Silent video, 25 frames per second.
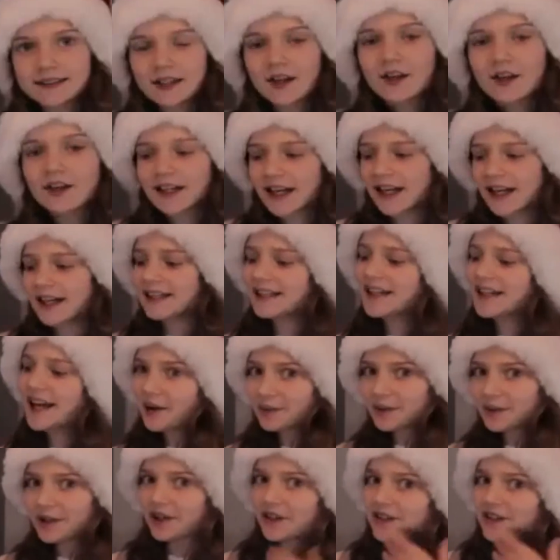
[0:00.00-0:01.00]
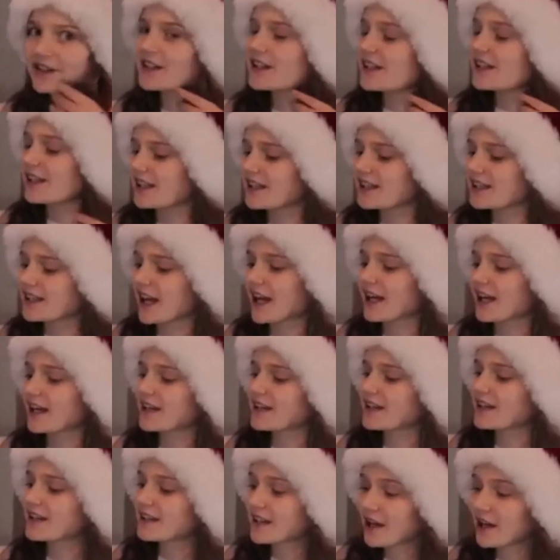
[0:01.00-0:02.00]
Okay, now we're going to need a
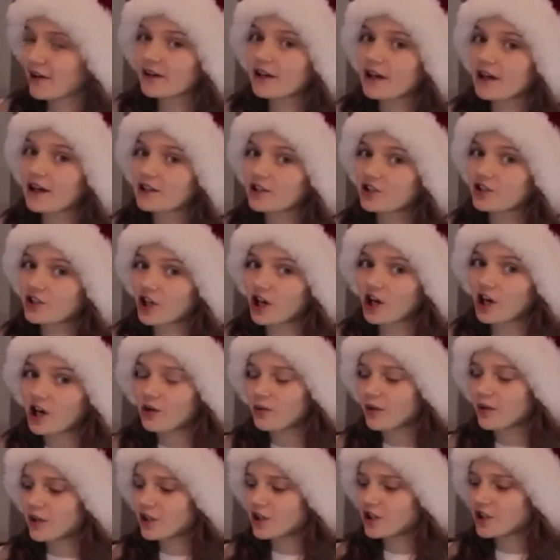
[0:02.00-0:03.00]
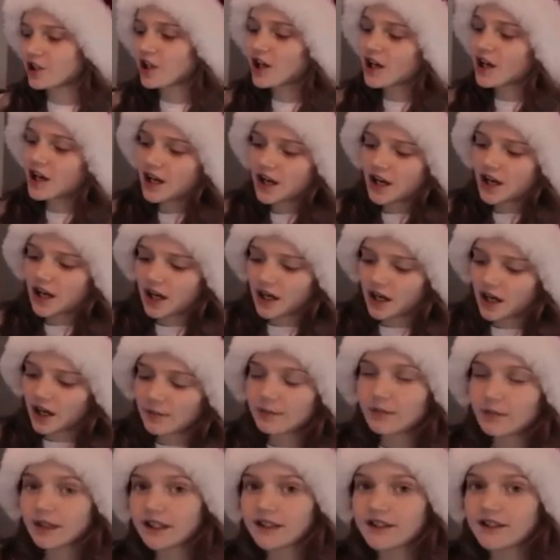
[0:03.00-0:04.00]
sterilised jar, which
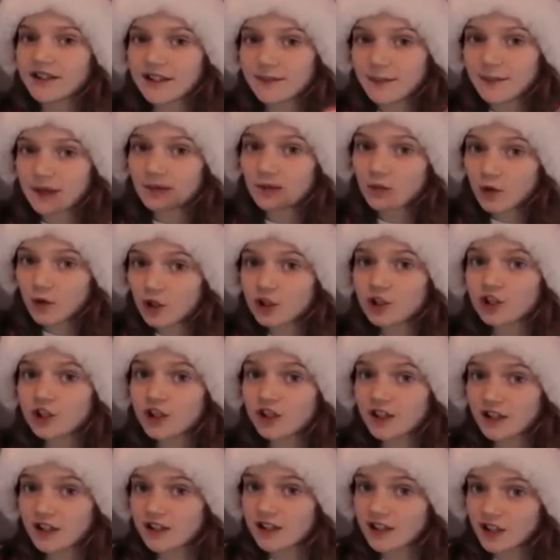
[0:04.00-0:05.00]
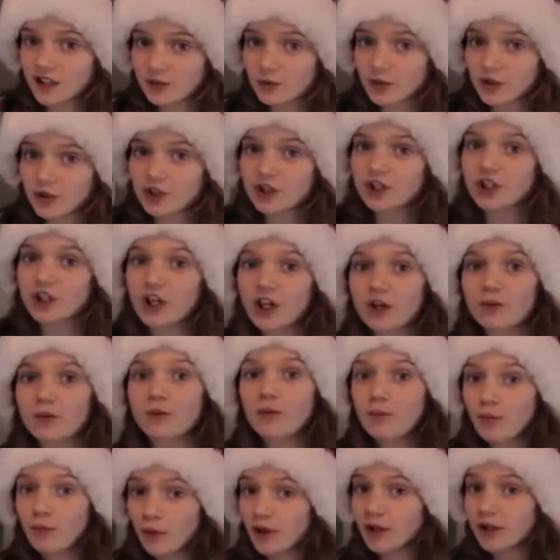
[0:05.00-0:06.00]
means it's been washed in the dishwasher with
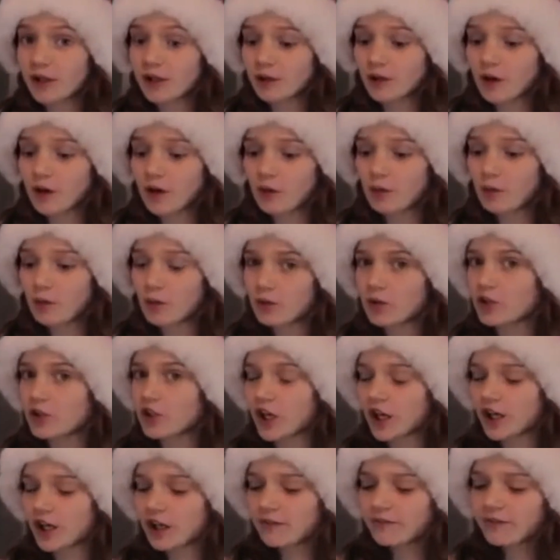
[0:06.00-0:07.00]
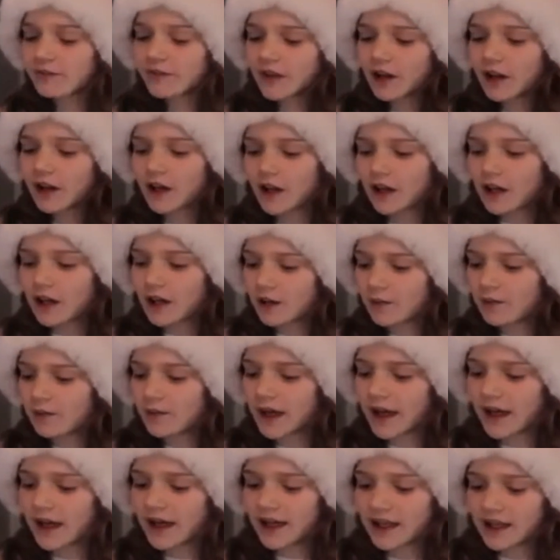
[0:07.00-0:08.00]
boiling hot water.
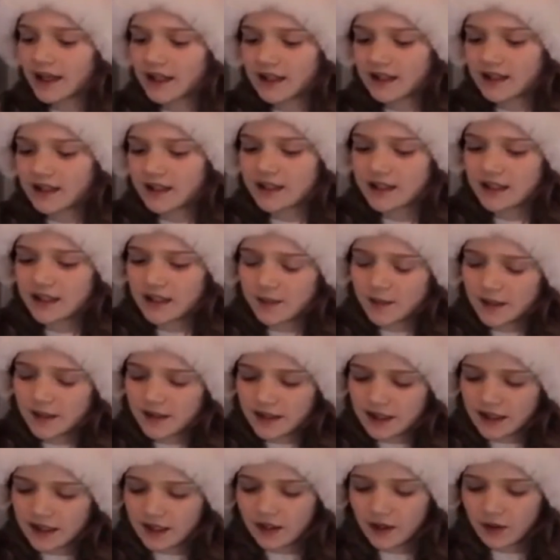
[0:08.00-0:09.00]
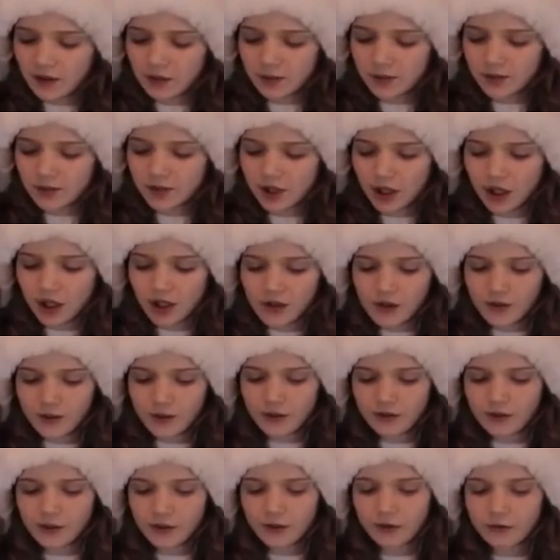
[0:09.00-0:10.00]
And it's basically an old jar that we've
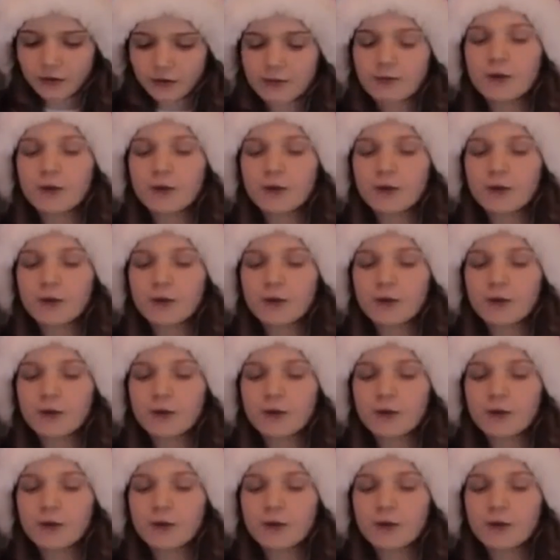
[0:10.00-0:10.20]
used for